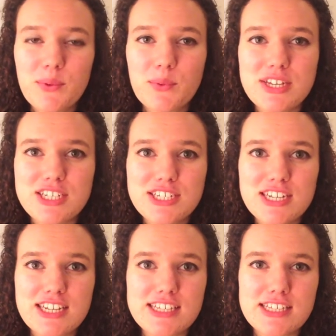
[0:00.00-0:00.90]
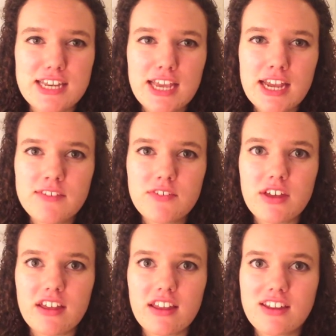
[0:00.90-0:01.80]
which is in kind of
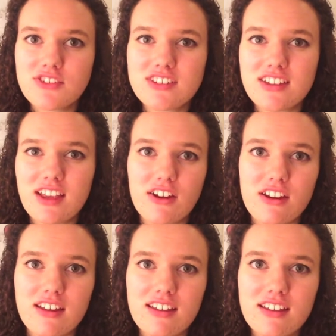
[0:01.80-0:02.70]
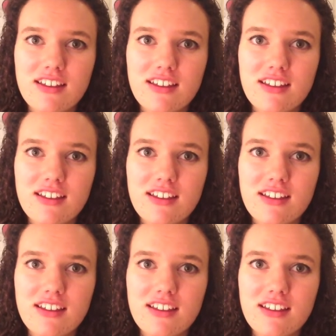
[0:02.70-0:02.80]
an interesting area